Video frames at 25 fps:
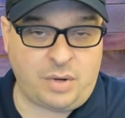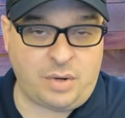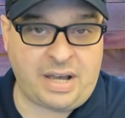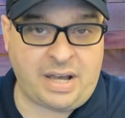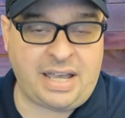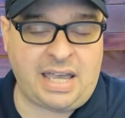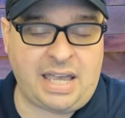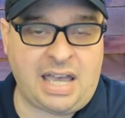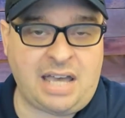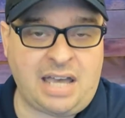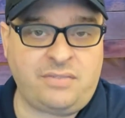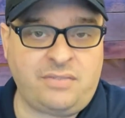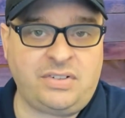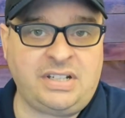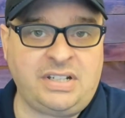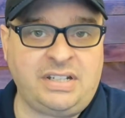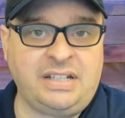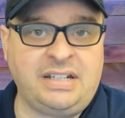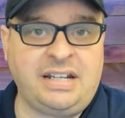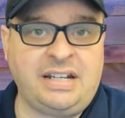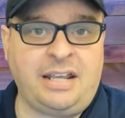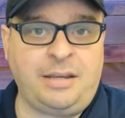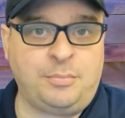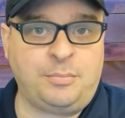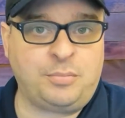I have it
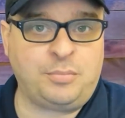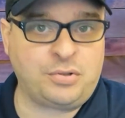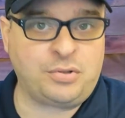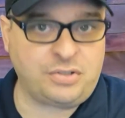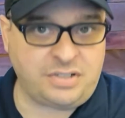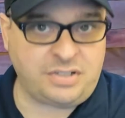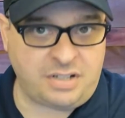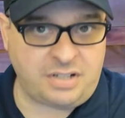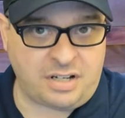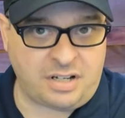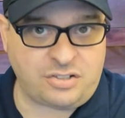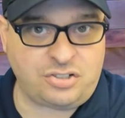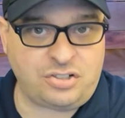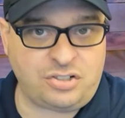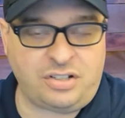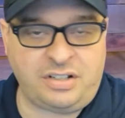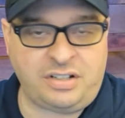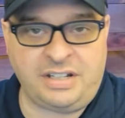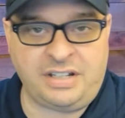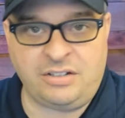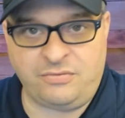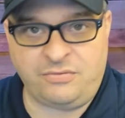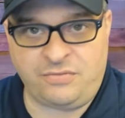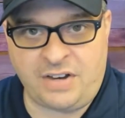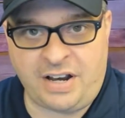in a production
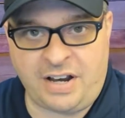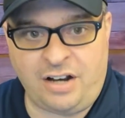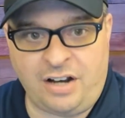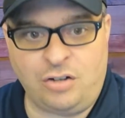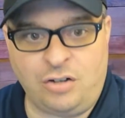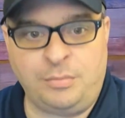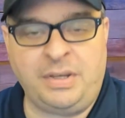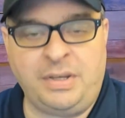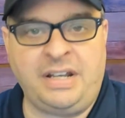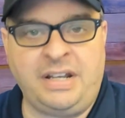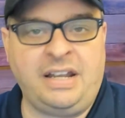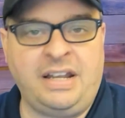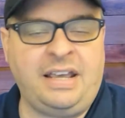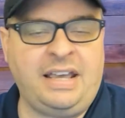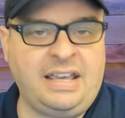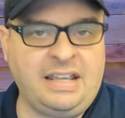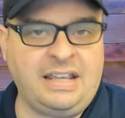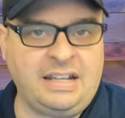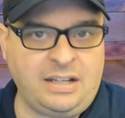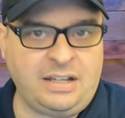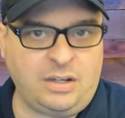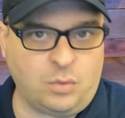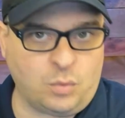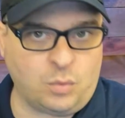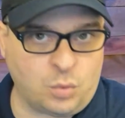environment
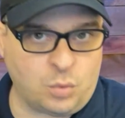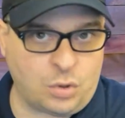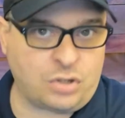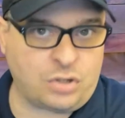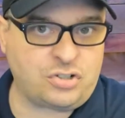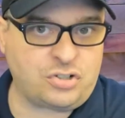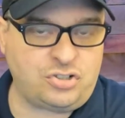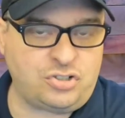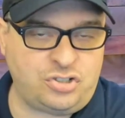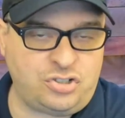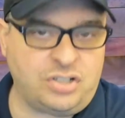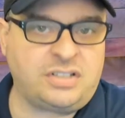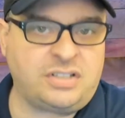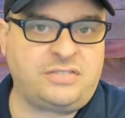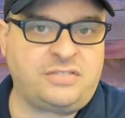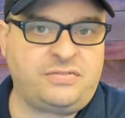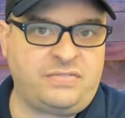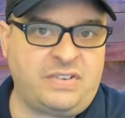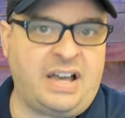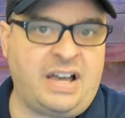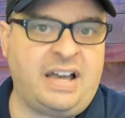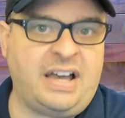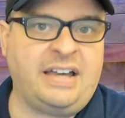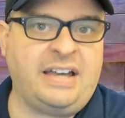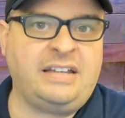and it works just
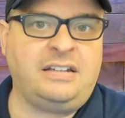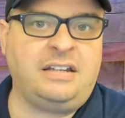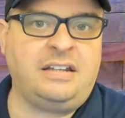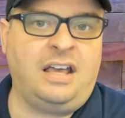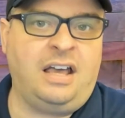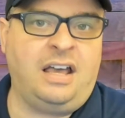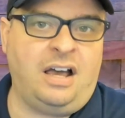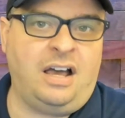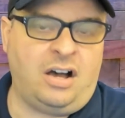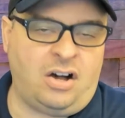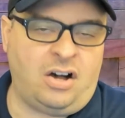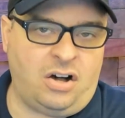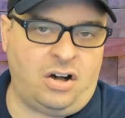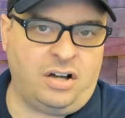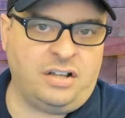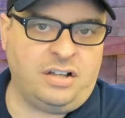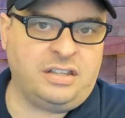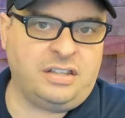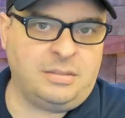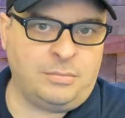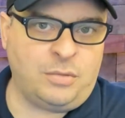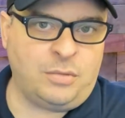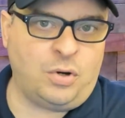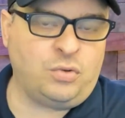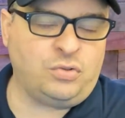fine on
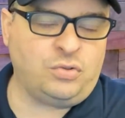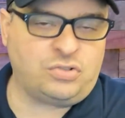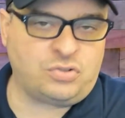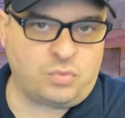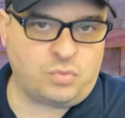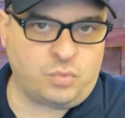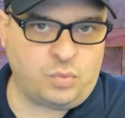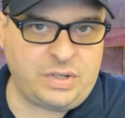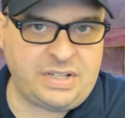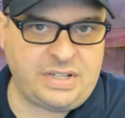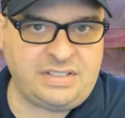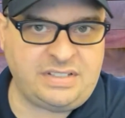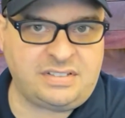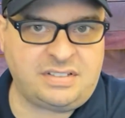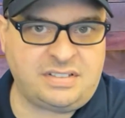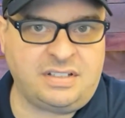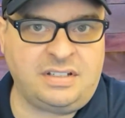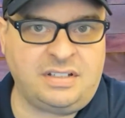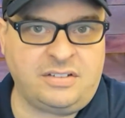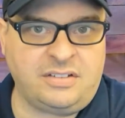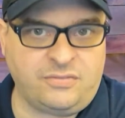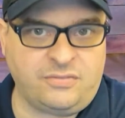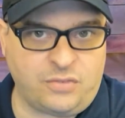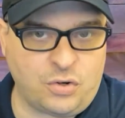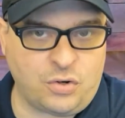the most
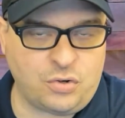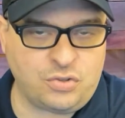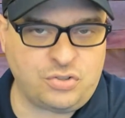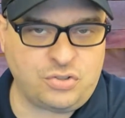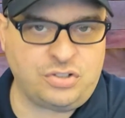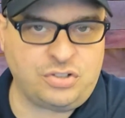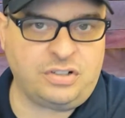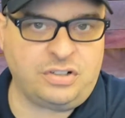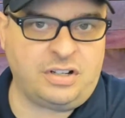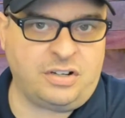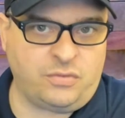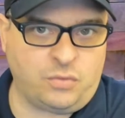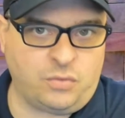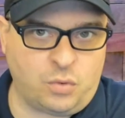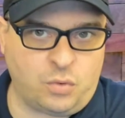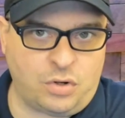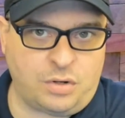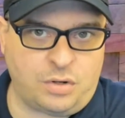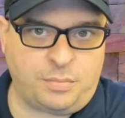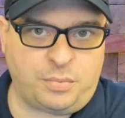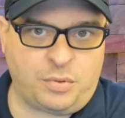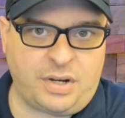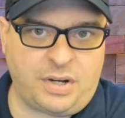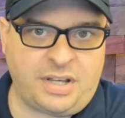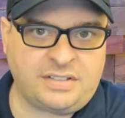recent version of
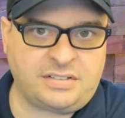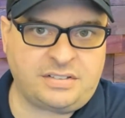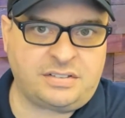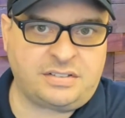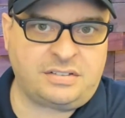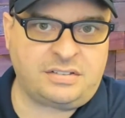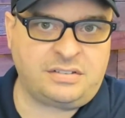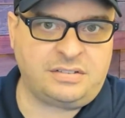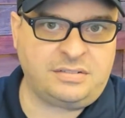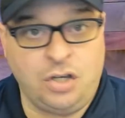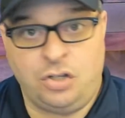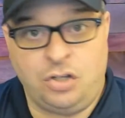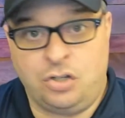WordPress.